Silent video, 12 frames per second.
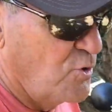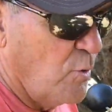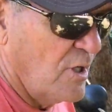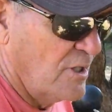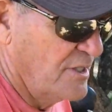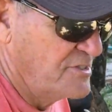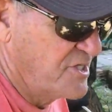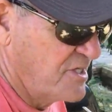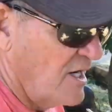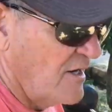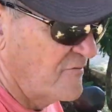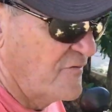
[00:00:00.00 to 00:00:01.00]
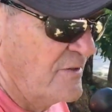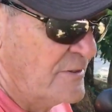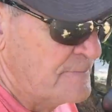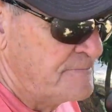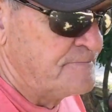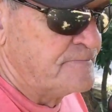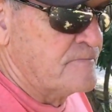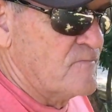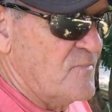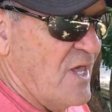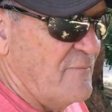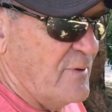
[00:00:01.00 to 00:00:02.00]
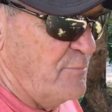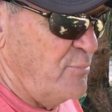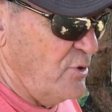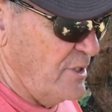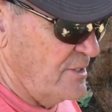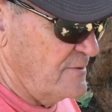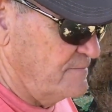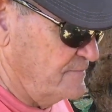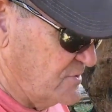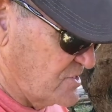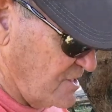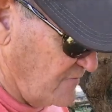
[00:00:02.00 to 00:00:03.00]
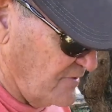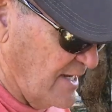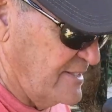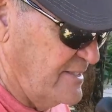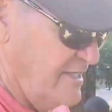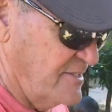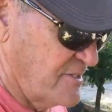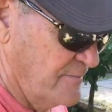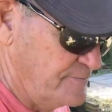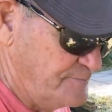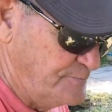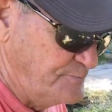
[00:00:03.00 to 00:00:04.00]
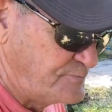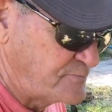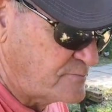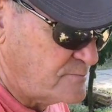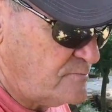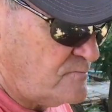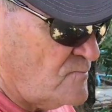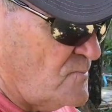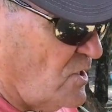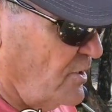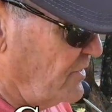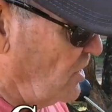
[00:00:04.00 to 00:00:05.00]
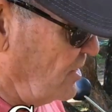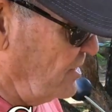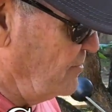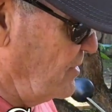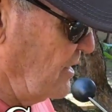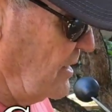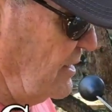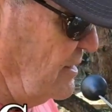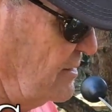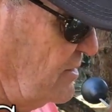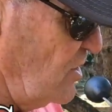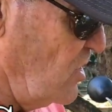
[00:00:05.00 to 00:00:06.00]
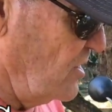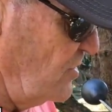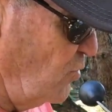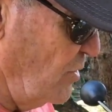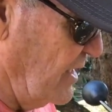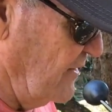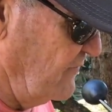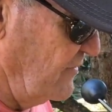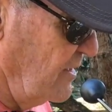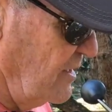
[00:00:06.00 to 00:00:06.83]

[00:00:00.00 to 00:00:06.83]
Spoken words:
quality stuff. They've been putting stuff like this on the Honda Monkey, the Honda Wave,